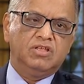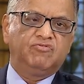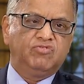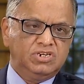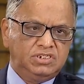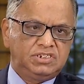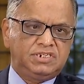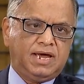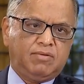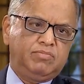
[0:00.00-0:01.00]
The first
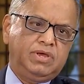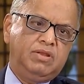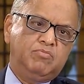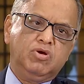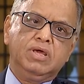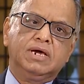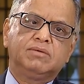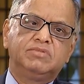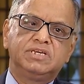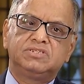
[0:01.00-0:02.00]
step in putting
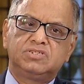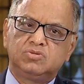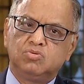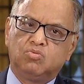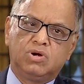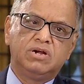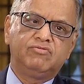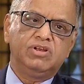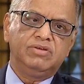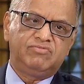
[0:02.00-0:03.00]
up this
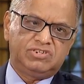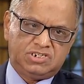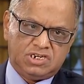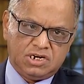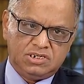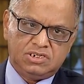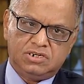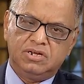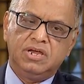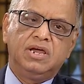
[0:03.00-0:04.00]
wonderful
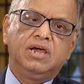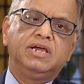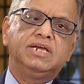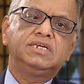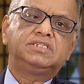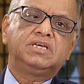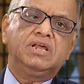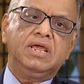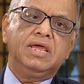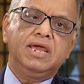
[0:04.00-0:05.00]
infrastructure is
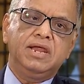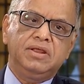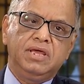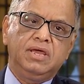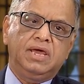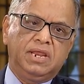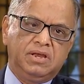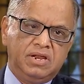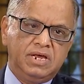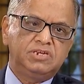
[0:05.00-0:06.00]
creating
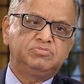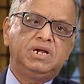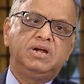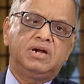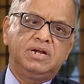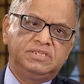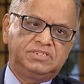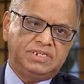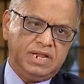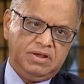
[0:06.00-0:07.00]
encouragement and
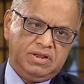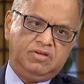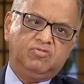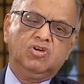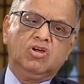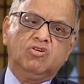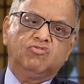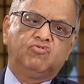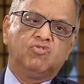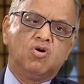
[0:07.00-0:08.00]
incentive
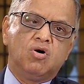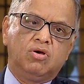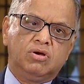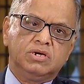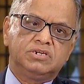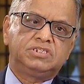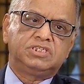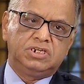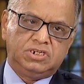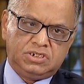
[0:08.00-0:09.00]
for
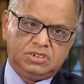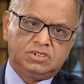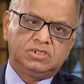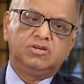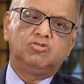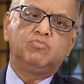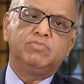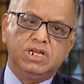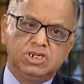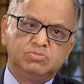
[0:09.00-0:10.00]
researchers to
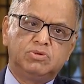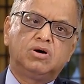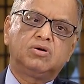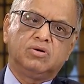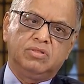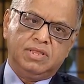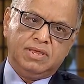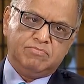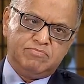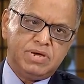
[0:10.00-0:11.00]
benchmark on
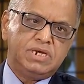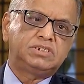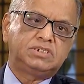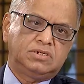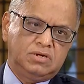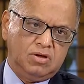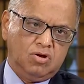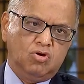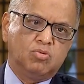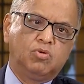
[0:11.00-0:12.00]
the best
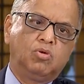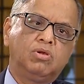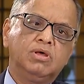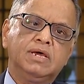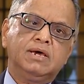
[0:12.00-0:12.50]
global